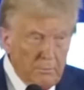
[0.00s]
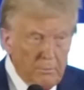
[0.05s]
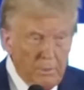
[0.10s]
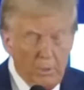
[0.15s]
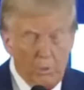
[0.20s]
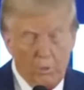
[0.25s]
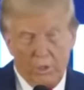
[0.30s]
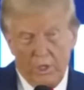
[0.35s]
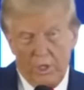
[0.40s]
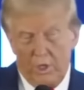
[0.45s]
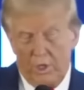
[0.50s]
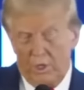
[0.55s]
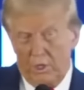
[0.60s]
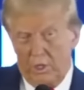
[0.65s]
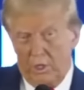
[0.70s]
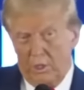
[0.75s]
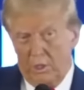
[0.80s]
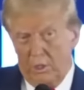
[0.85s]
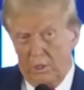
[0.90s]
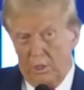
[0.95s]
But we're going
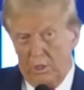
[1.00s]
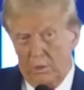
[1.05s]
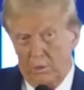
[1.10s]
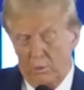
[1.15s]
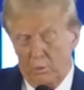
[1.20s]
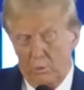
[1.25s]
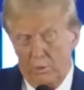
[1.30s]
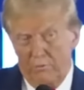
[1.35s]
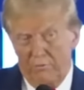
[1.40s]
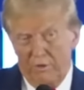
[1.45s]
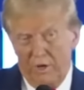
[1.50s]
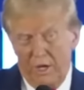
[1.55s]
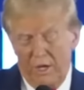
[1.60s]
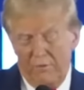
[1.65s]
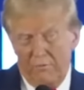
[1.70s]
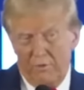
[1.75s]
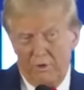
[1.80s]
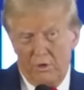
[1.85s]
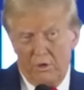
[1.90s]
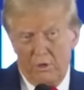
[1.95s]
to
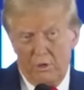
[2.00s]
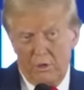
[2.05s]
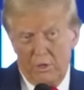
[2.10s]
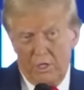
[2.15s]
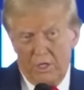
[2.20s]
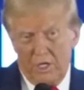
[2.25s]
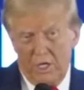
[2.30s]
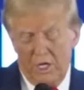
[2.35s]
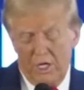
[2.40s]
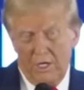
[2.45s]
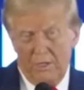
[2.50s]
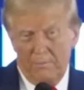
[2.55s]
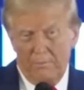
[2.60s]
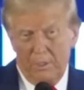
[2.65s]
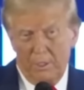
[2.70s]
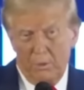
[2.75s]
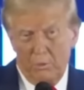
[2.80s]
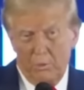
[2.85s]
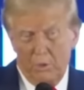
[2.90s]
revive our economy.